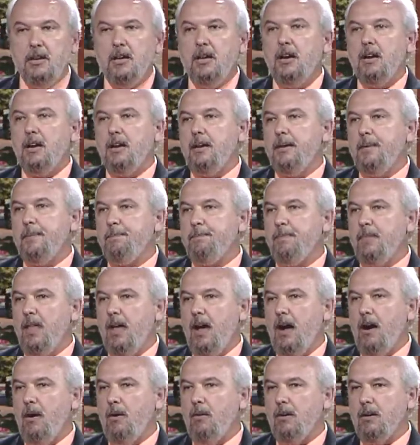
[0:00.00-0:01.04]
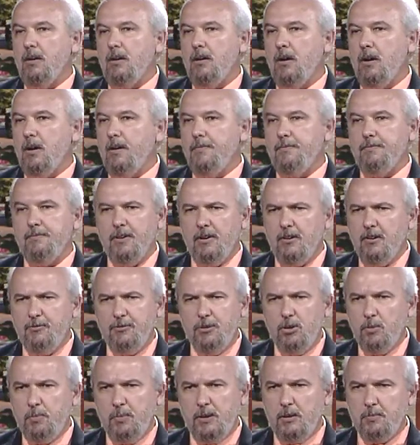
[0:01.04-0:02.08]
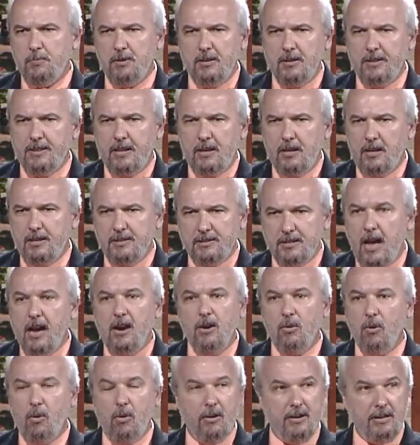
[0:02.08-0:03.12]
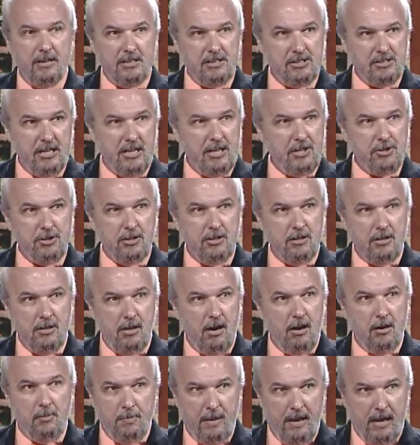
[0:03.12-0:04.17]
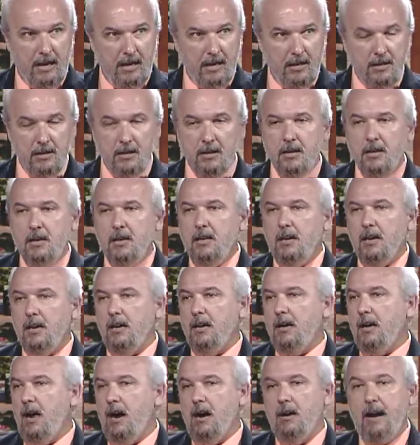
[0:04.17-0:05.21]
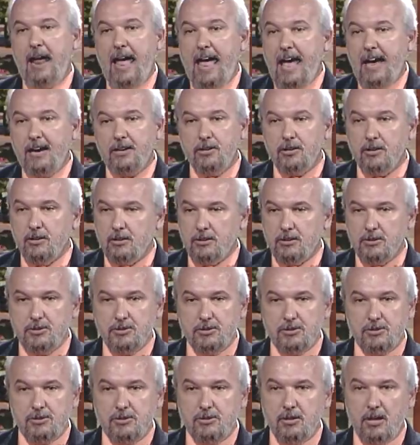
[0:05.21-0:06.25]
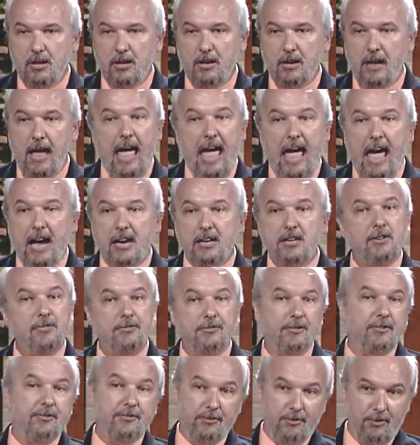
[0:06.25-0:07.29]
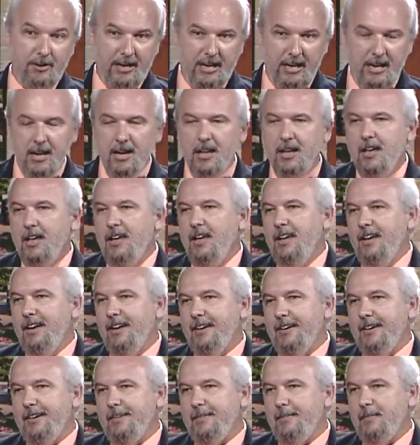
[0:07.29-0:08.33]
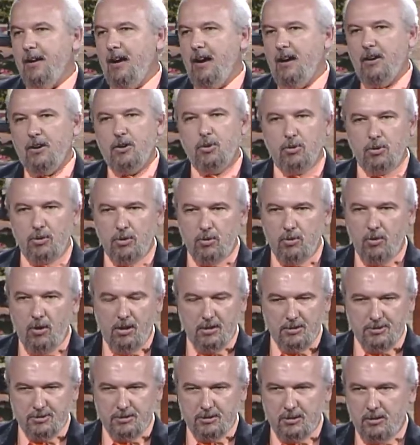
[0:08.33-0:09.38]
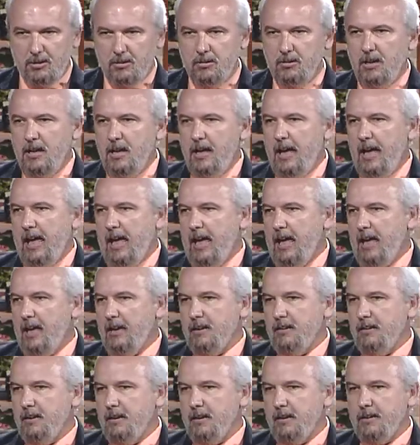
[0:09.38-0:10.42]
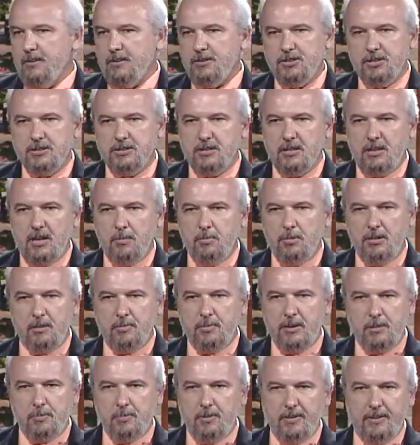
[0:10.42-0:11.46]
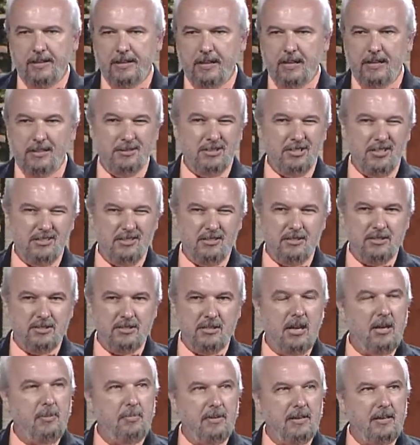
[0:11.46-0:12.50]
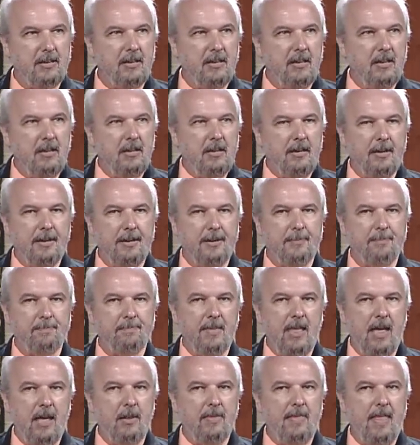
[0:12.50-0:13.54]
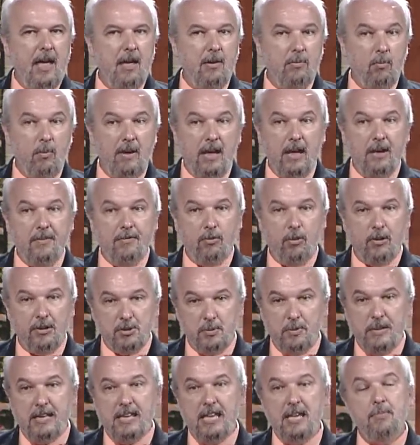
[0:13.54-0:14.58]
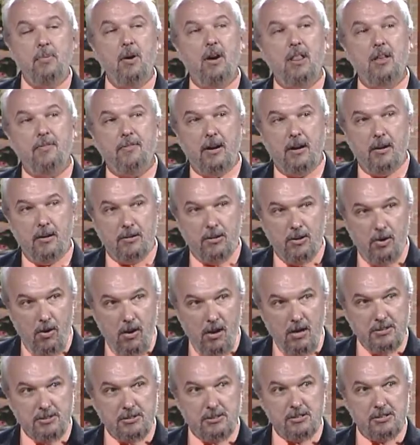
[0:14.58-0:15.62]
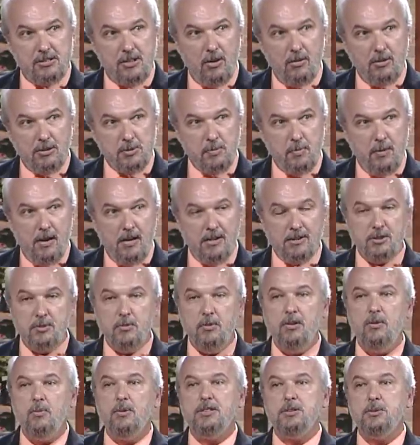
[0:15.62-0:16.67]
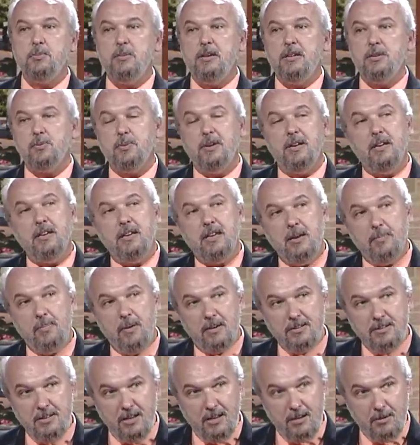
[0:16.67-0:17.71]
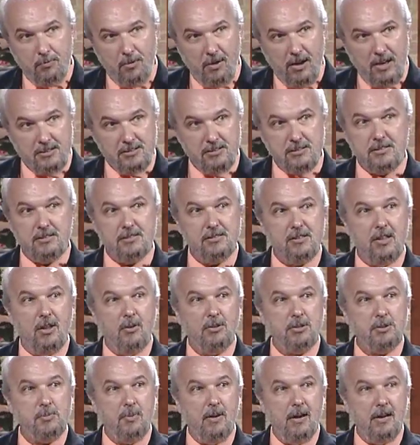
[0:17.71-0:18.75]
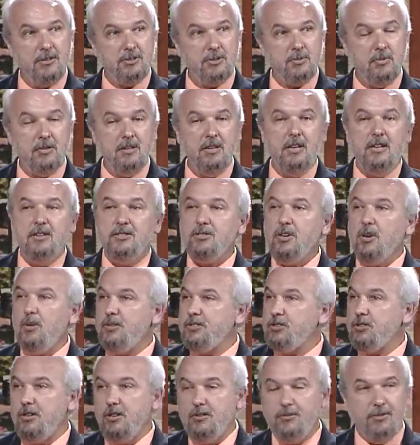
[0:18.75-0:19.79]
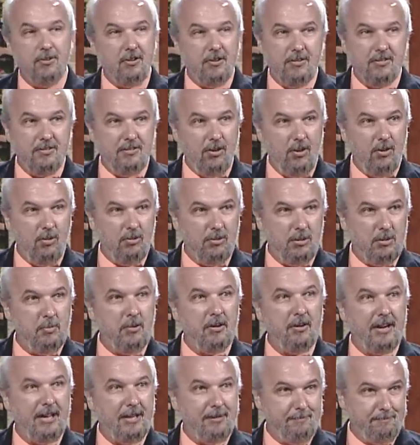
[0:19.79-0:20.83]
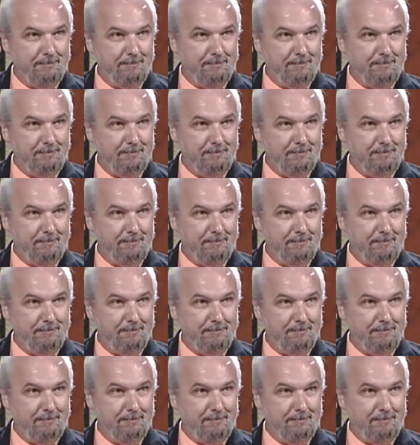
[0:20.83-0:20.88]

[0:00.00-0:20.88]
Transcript: Um, our uh, very few people in the entire organization are paid. Okay. Uh, our actors uh, act for free. our crew also, and it's just a couple of people that get just a stipend. Um, and that way, of course, we can keep all of our costs as low as mm -hmm. possible, which means we can keep our ticket prices as low as possible. So it's good for the whole community.